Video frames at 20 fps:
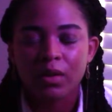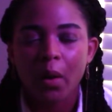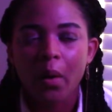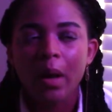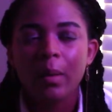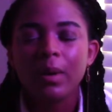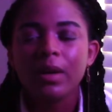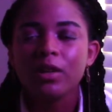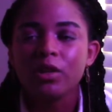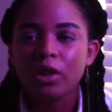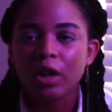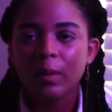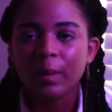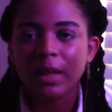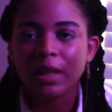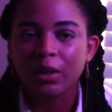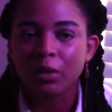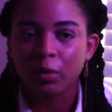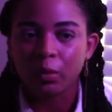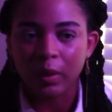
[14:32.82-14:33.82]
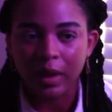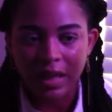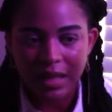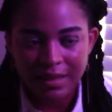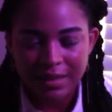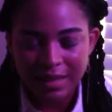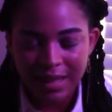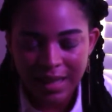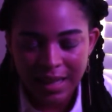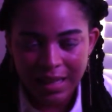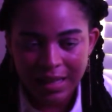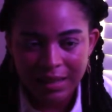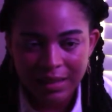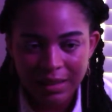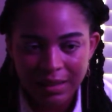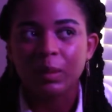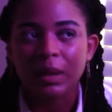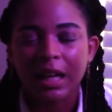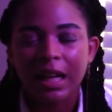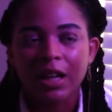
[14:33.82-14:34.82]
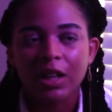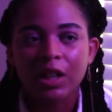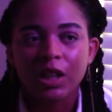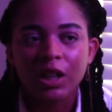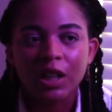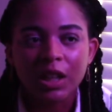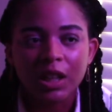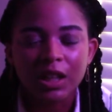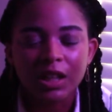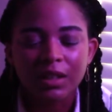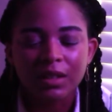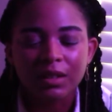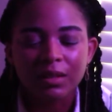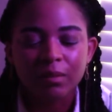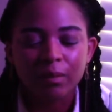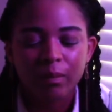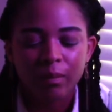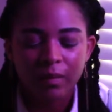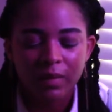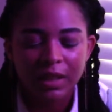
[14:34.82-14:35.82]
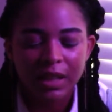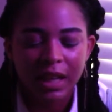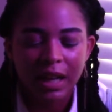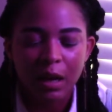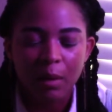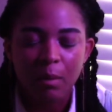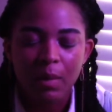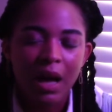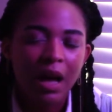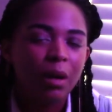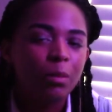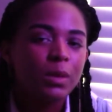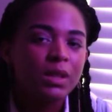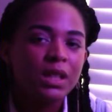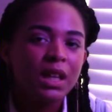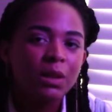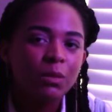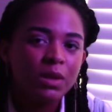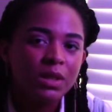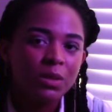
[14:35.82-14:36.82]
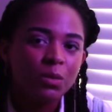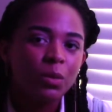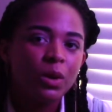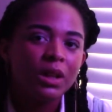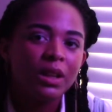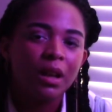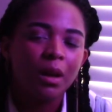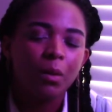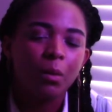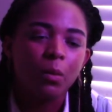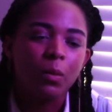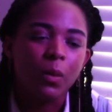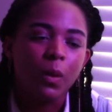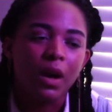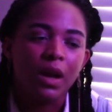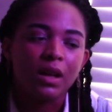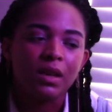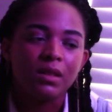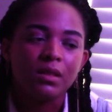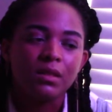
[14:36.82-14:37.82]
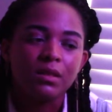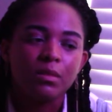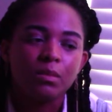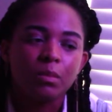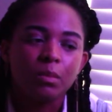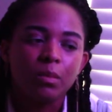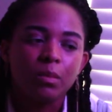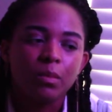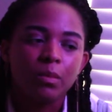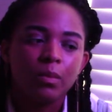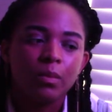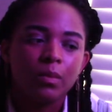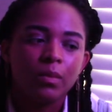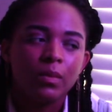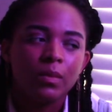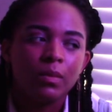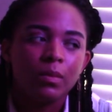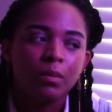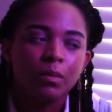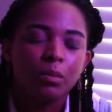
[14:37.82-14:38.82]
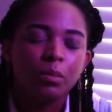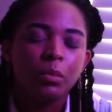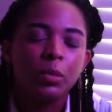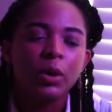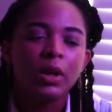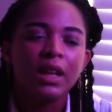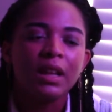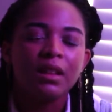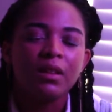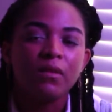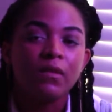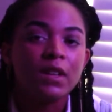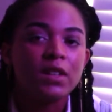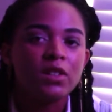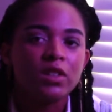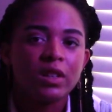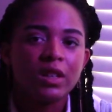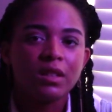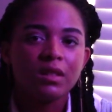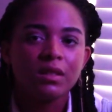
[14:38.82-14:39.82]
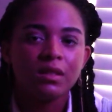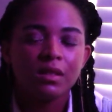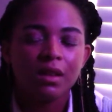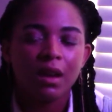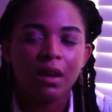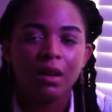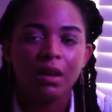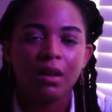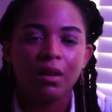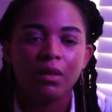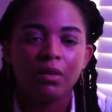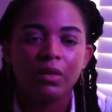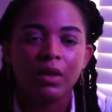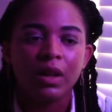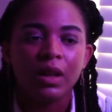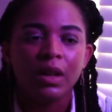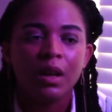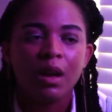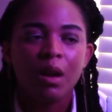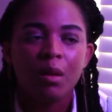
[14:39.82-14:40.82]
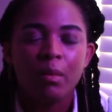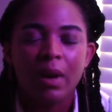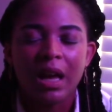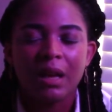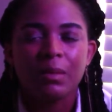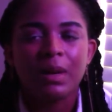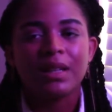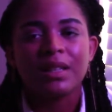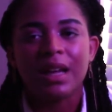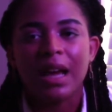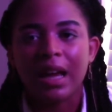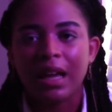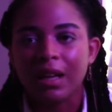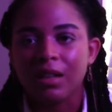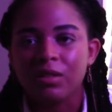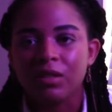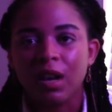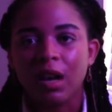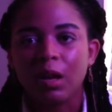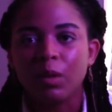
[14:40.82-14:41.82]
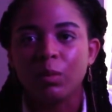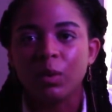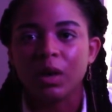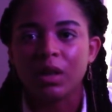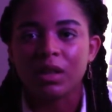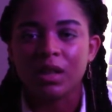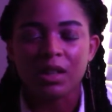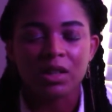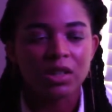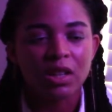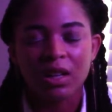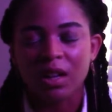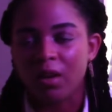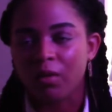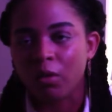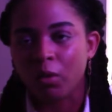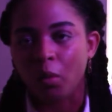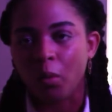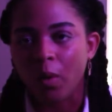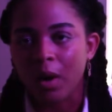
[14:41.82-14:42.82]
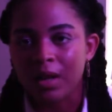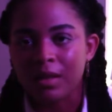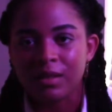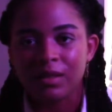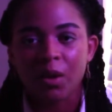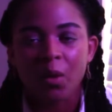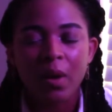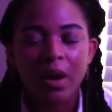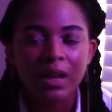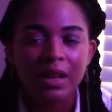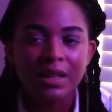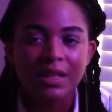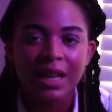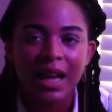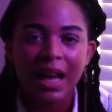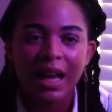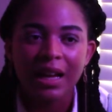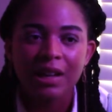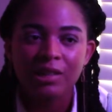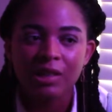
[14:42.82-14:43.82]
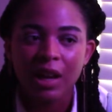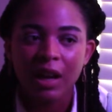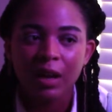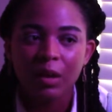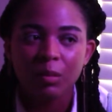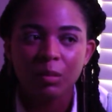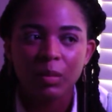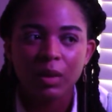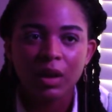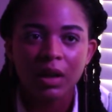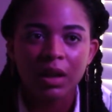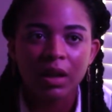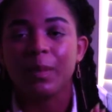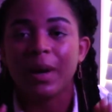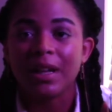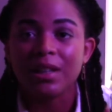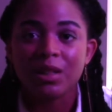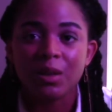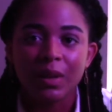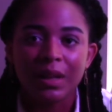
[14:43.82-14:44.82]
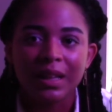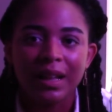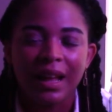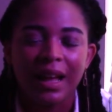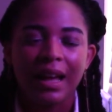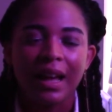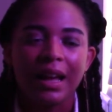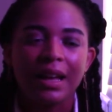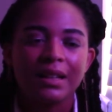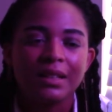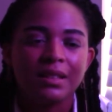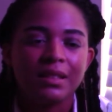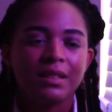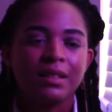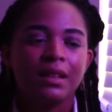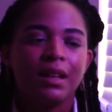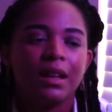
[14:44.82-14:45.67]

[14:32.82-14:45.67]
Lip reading: I'm unsure about the reason, but I heard that Palpatine was the one that was putting the visions of Padmé dying in childbirth, like she never was going to die in childbirth. By doing that,